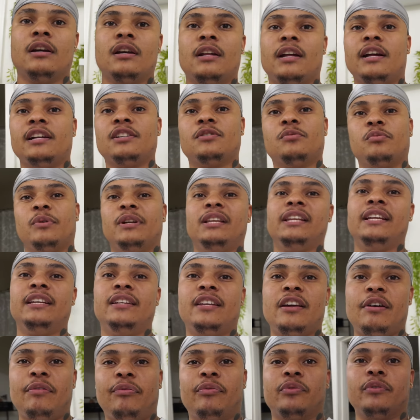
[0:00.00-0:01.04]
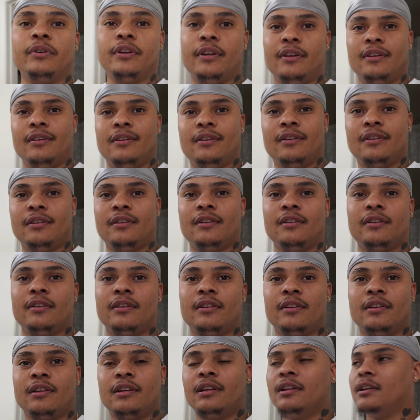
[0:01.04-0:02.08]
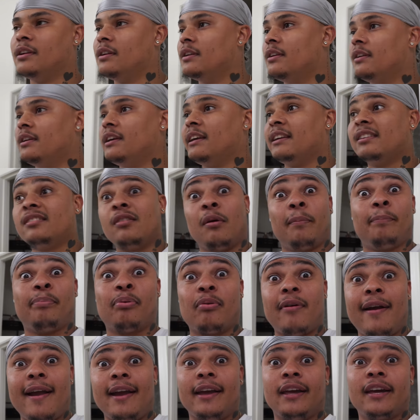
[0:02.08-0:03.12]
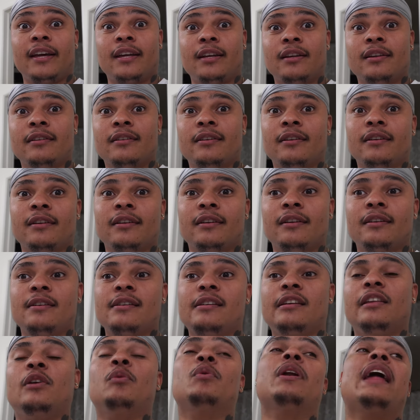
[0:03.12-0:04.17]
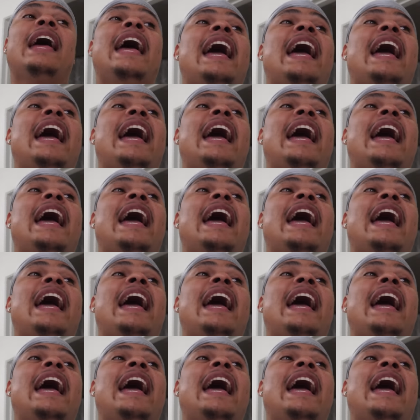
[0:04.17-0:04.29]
that's really different? It's a prank. You wanna